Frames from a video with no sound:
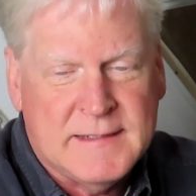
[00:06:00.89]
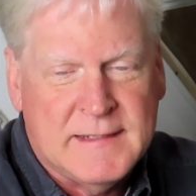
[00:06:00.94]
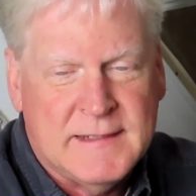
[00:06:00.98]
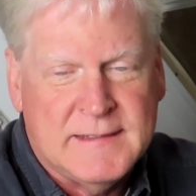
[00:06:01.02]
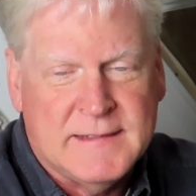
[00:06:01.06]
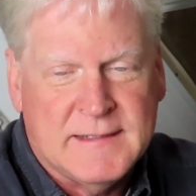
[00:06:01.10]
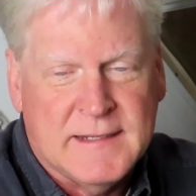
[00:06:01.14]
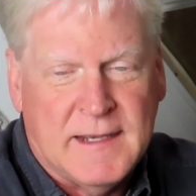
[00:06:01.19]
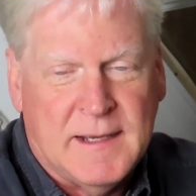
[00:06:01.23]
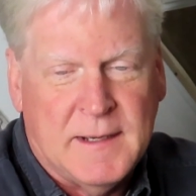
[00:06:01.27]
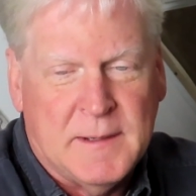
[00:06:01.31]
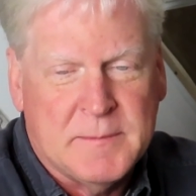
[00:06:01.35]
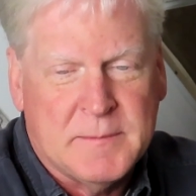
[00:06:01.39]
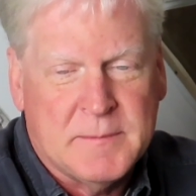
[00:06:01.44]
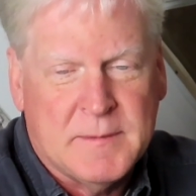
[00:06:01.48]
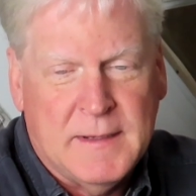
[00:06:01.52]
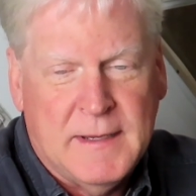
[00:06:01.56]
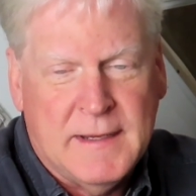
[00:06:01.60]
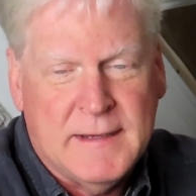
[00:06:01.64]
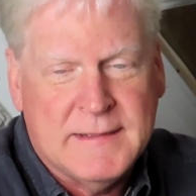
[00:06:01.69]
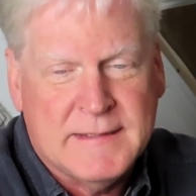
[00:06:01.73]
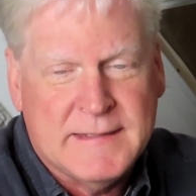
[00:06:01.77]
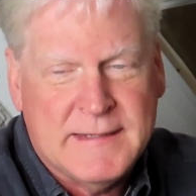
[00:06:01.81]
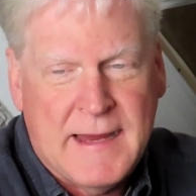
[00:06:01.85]
is a
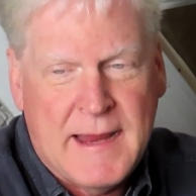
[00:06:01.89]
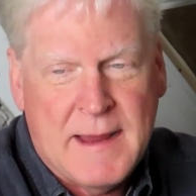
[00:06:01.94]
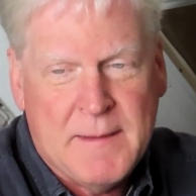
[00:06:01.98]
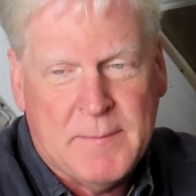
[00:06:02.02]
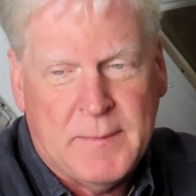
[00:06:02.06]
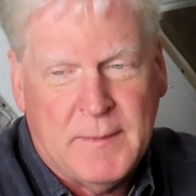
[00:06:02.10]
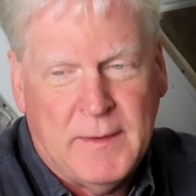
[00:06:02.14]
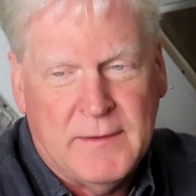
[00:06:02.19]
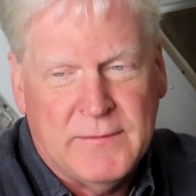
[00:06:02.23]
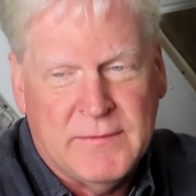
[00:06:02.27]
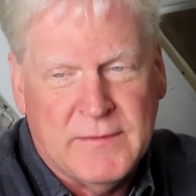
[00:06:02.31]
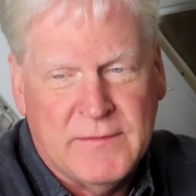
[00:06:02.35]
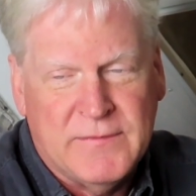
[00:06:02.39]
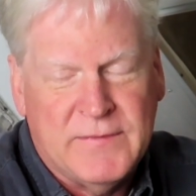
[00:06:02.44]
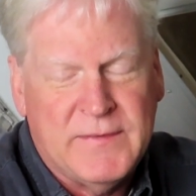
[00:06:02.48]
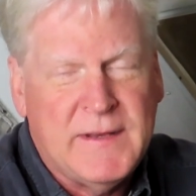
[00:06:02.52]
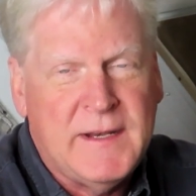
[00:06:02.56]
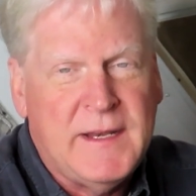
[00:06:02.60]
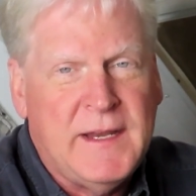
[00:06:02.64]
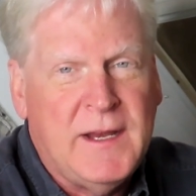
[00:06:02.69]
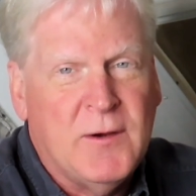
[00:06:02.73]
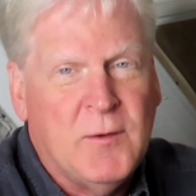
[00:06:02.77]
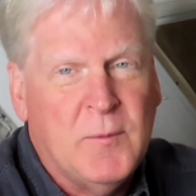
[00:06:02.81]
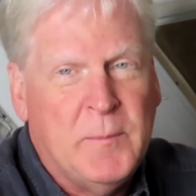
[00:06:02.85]
example of a
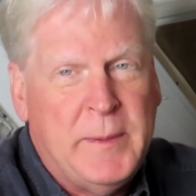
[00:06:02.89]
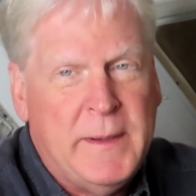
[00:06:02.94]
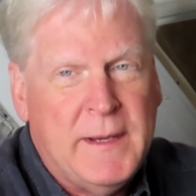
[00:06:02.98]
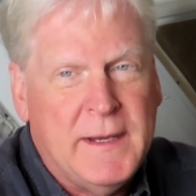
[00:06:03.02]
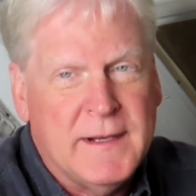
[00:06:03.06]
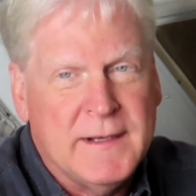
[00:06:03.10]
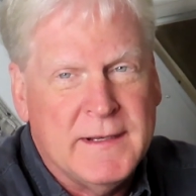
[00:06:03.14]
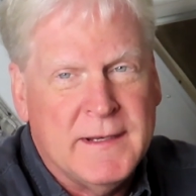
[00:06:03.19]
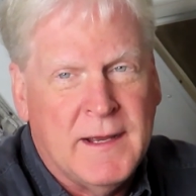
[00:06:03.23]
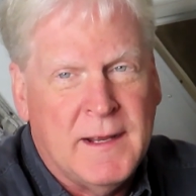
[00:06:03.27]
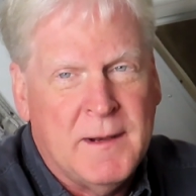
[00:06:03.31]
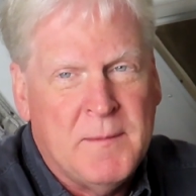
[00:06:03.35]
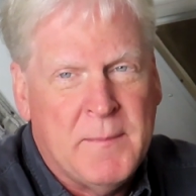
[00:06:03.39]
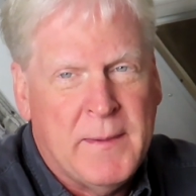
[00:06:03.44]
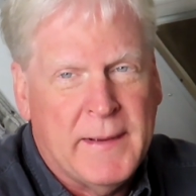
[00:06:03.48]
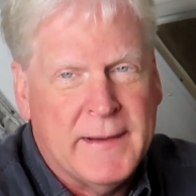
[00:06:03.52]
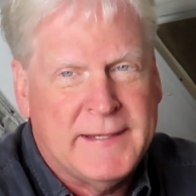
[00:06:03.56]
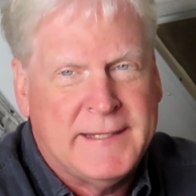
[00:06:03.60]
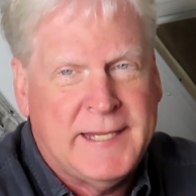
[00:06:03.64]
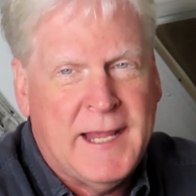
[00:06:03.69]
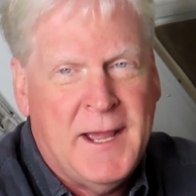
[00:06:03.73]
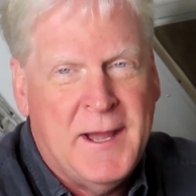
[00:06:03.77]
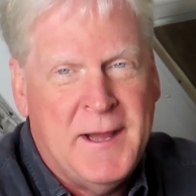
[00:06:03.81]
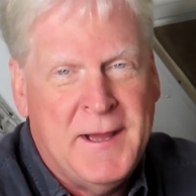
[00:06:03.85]
video being done by
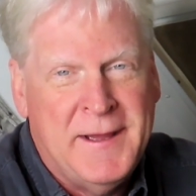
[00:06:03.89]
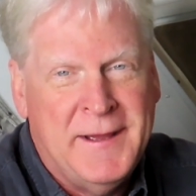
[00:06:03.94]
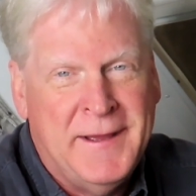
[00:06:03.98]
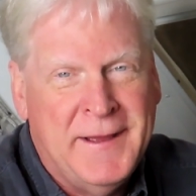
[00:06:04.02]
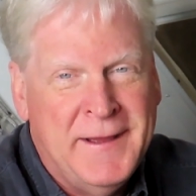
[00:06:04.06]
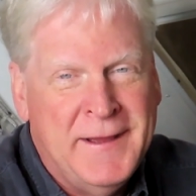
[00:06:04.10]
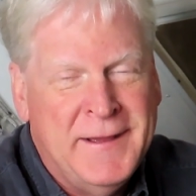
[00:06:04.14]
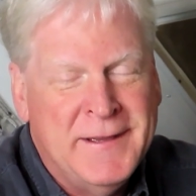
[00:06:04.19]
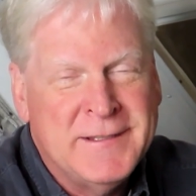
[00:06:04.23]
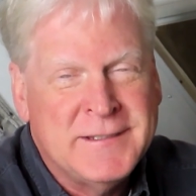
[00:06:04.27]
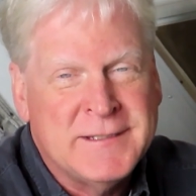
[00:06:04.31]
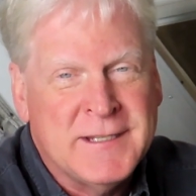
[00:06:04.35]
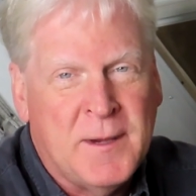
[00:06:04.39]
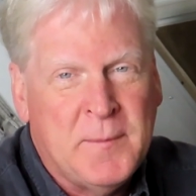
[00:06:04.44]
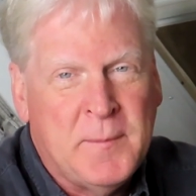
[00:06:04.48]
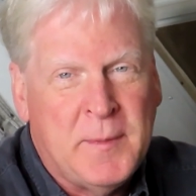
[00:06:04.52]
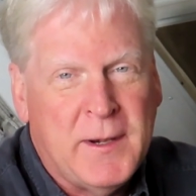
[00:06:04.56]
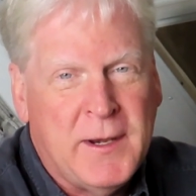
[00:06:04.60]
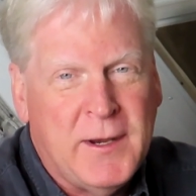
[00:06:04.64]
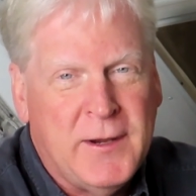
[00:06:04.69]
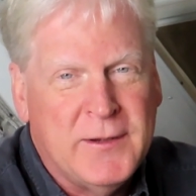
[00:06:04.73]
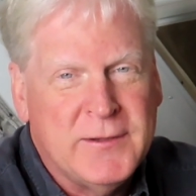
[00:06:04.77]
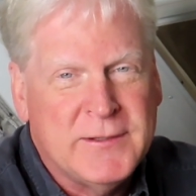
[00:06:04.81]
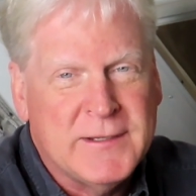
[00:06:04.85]

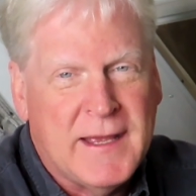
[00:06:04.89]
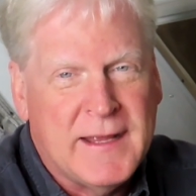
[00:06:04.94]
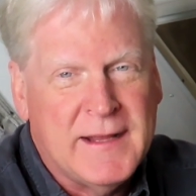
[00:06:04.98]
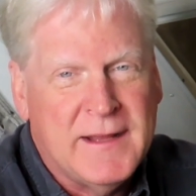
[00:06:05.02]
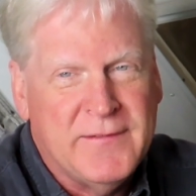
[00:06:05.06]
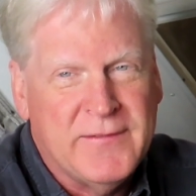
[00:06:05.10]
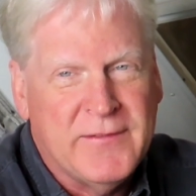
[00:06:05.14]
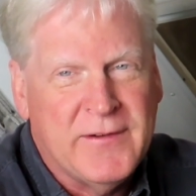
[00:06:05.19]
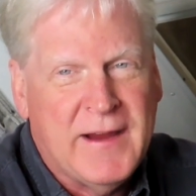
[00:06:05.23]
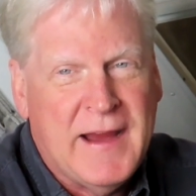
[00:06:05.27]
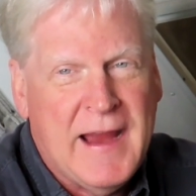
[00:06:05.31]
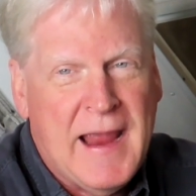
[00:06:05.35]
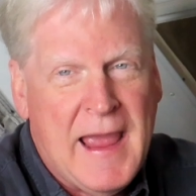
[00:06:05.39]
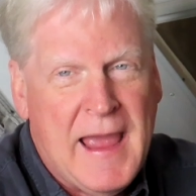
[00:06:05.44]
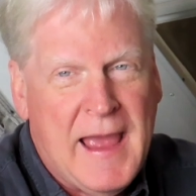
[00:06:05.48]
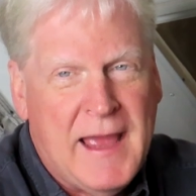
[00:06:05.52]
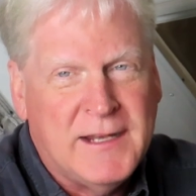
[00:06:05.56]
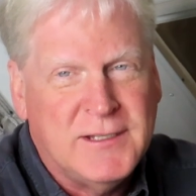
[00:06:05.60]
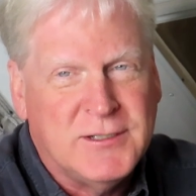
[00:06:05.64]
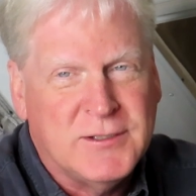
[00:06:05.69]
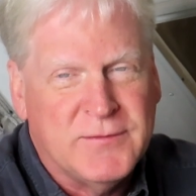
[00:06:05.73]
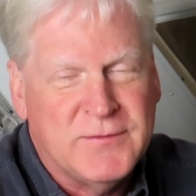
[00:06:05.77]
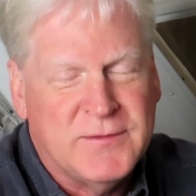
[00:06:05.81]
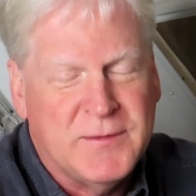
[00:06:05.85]
somebody who's on the very
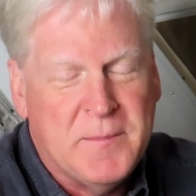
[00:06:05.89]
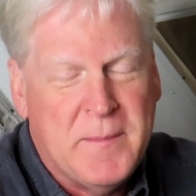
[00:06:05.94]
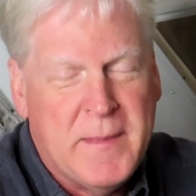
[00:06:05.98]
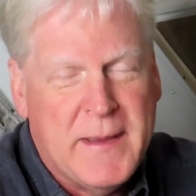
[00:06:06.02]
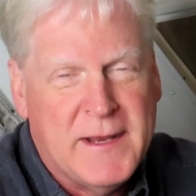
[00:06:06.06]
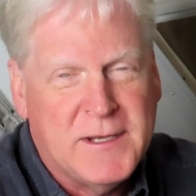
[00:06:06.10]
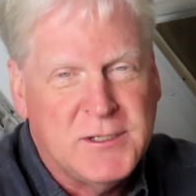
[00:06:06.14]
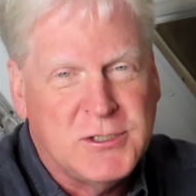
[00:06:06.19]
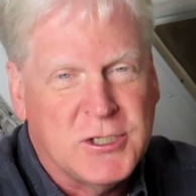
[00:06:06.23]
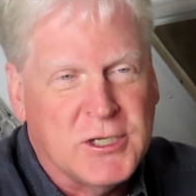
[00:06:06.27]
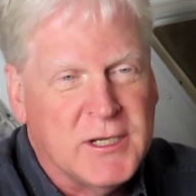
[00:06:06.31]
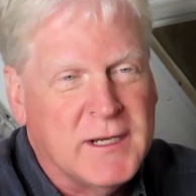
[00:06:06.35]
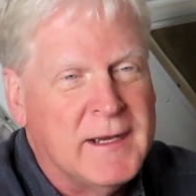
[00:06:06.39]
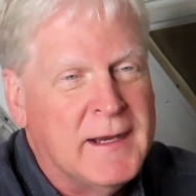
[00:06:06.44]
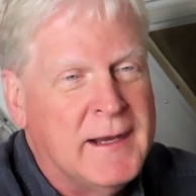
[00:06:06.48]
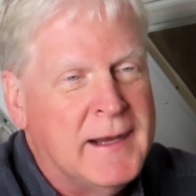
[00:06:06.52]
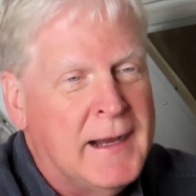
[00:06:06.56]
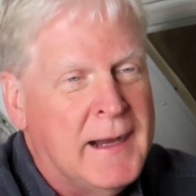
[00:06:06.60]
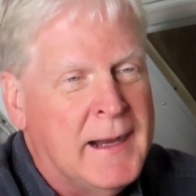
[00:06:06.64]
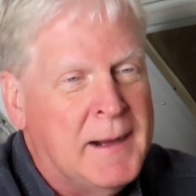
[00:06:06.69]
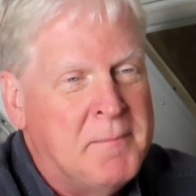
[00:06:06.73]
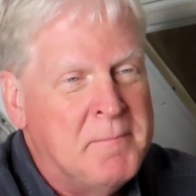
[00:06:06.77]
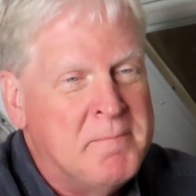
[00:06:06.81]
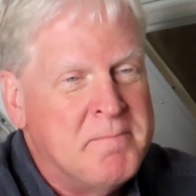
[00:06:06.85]
edge of
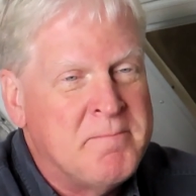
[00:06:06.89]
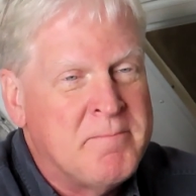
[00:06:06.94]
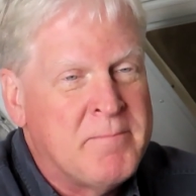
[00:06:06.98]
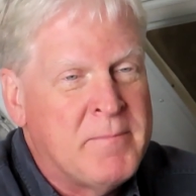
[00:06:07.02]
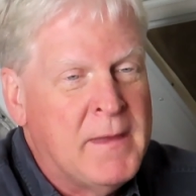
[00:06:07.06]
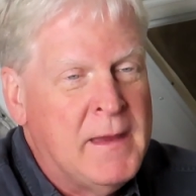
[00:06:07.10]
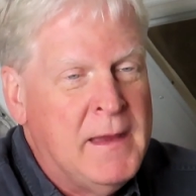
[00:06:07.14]
dementia.